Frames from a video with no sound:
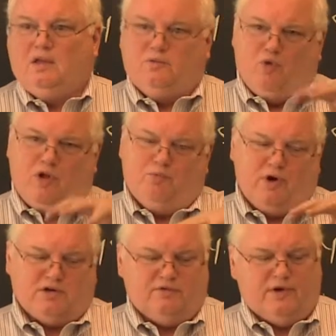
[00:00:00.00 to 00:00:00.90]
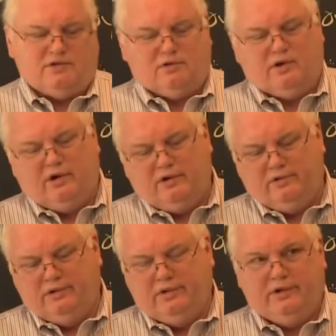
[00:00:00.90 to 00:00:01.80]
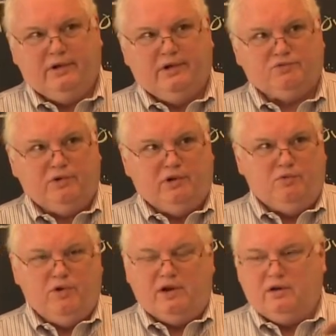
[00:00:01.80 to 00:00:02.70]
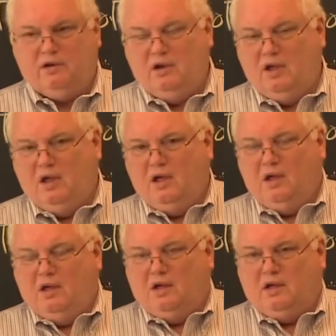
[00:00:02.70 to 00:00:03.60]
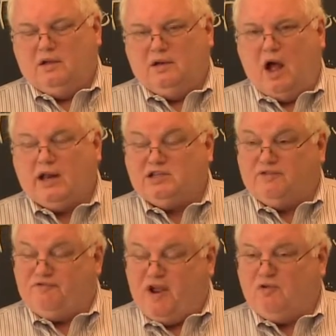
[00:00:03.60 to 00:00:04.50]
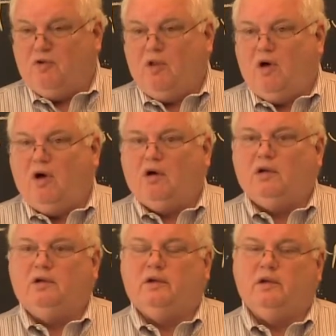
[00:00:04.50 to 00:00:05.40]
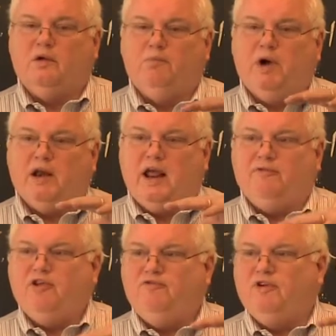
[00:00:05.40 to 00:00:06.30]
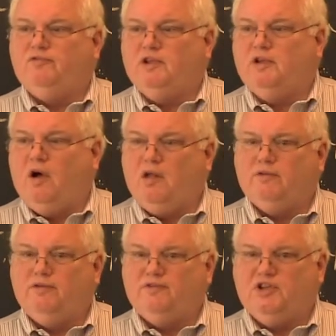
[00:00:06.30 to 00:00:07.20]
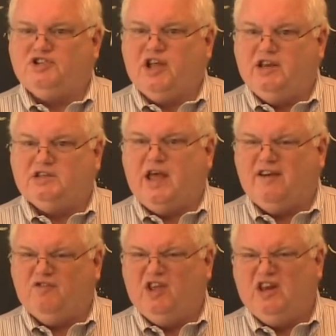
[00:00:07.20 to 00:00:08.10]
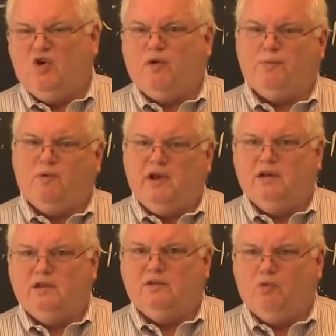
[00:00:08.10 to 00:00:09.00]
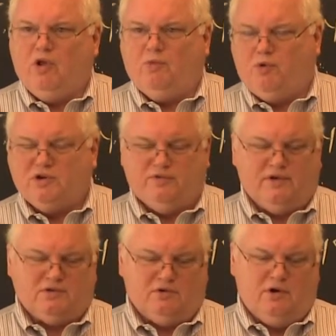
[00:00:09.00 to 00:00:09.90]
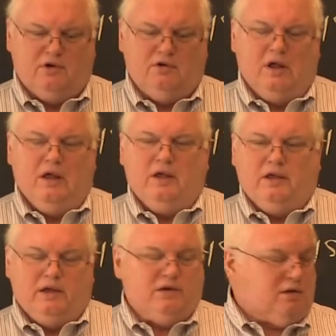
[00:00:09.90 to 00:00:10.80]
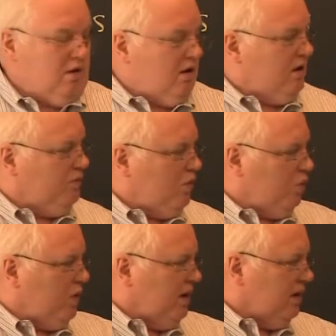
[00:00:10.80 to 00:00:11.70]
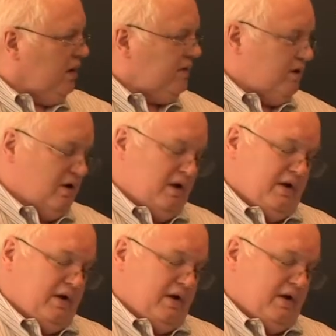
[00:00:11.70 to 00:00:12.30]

The Boiler Pressure Vessel Code is really written not as a federal law, but every 50, all the 50 states have incorporated the Boiler Pressure Vessel Code into the law in one way or another.